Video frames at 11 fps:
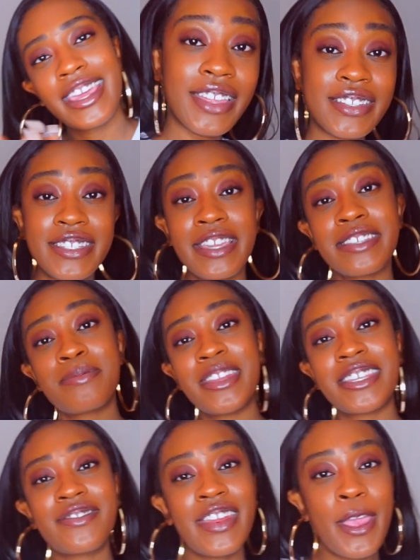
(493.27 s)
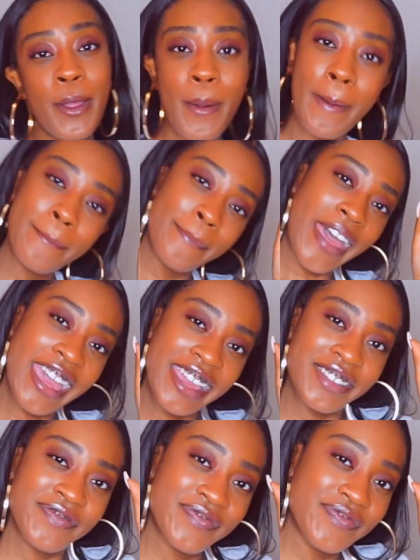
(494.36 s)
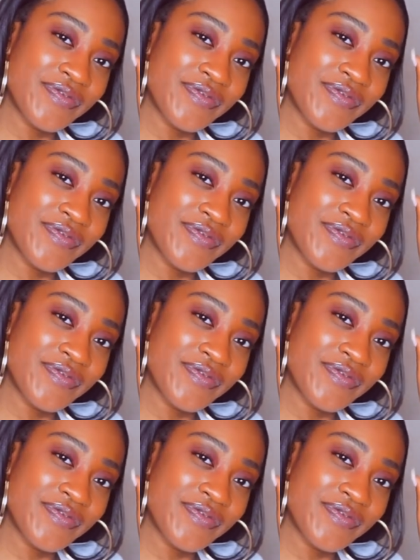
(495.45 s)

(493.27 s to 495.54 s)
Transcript: And I'll see you guys in my next video. Bye.